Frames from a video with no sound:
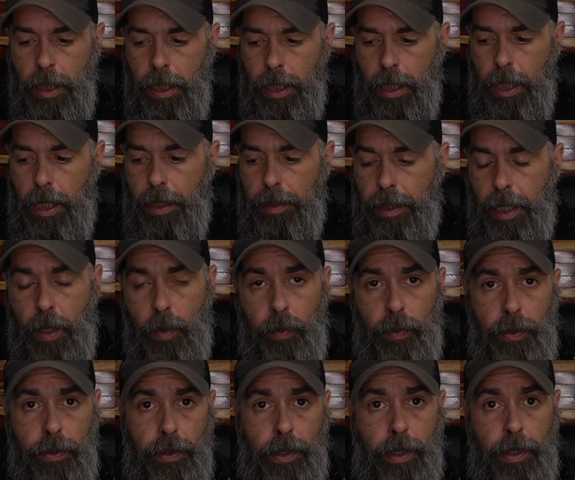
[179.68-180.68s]
Not
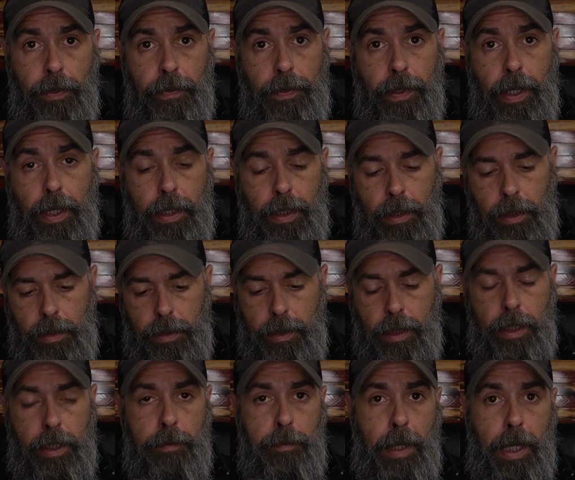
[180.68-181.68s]
only are they
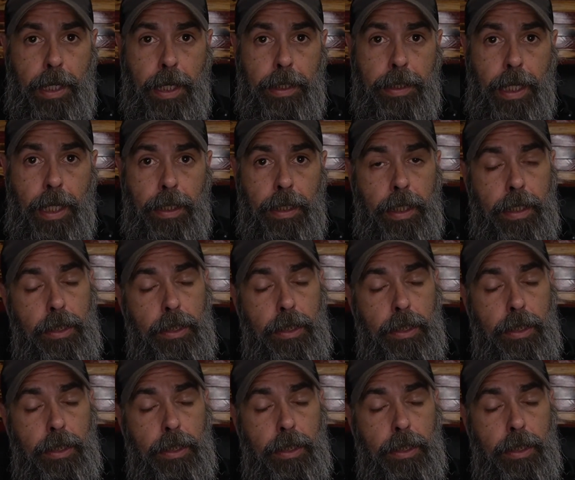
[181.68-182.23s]
cutting back on that lead